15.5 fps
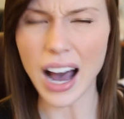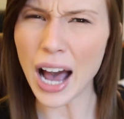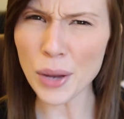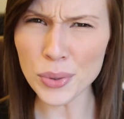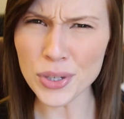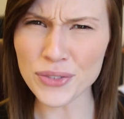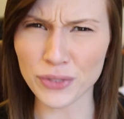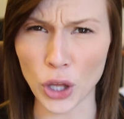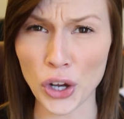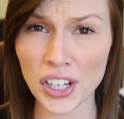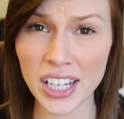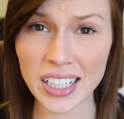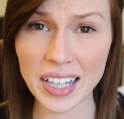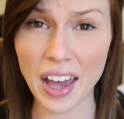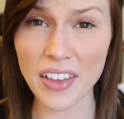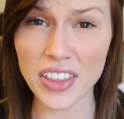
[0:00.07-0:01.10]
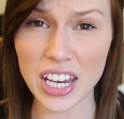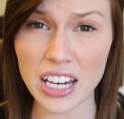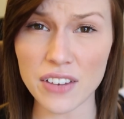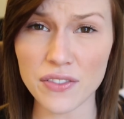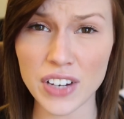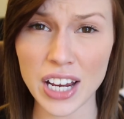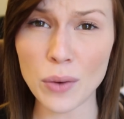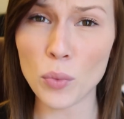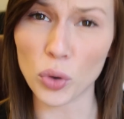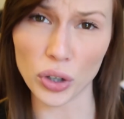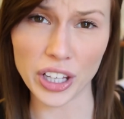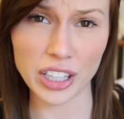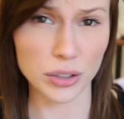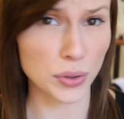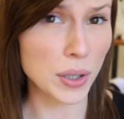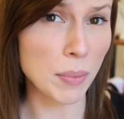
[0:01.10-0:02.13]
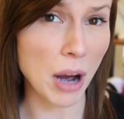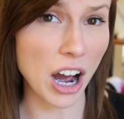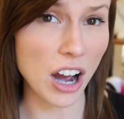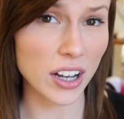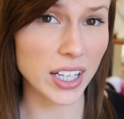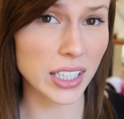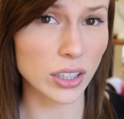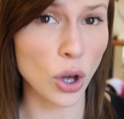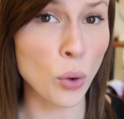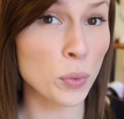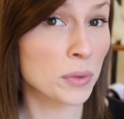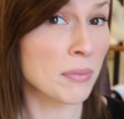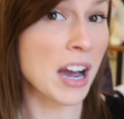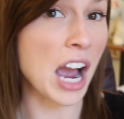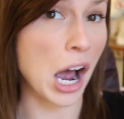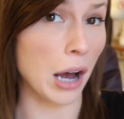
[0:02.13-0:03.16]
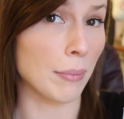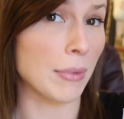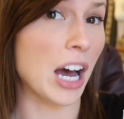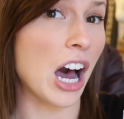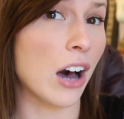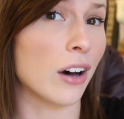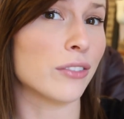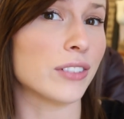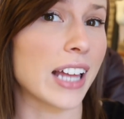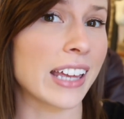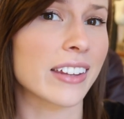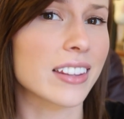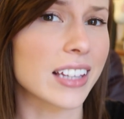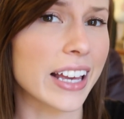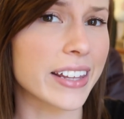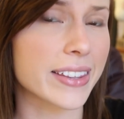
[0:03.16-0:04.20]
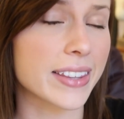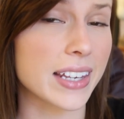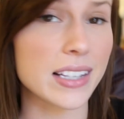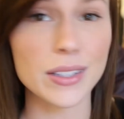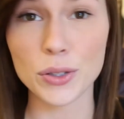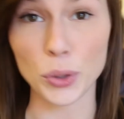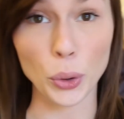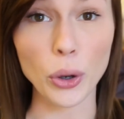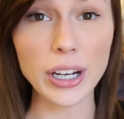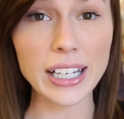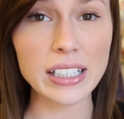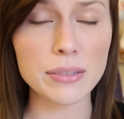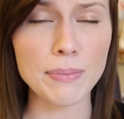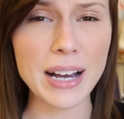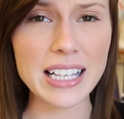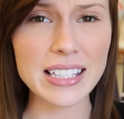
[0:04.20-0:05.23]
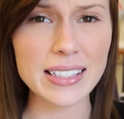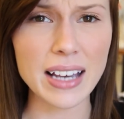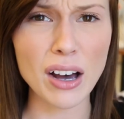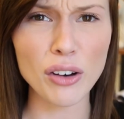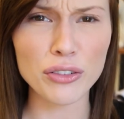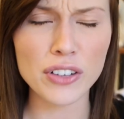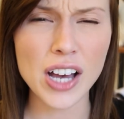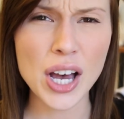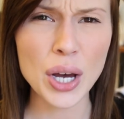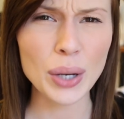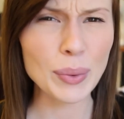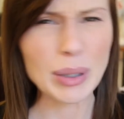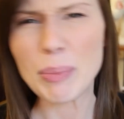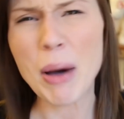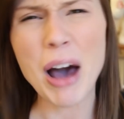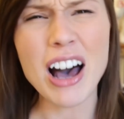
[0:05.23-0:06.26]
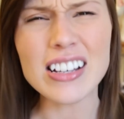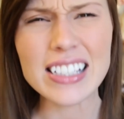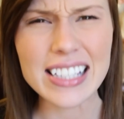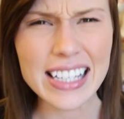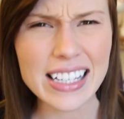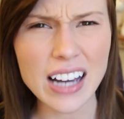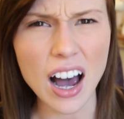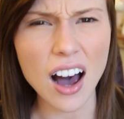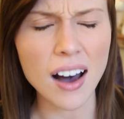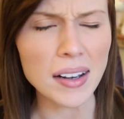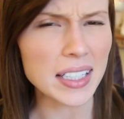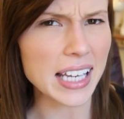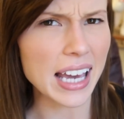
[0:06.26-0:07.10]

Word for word: I was vlogging the other evening, walking through a parking lot with my arm at half length like this, talking to myself, when a passing car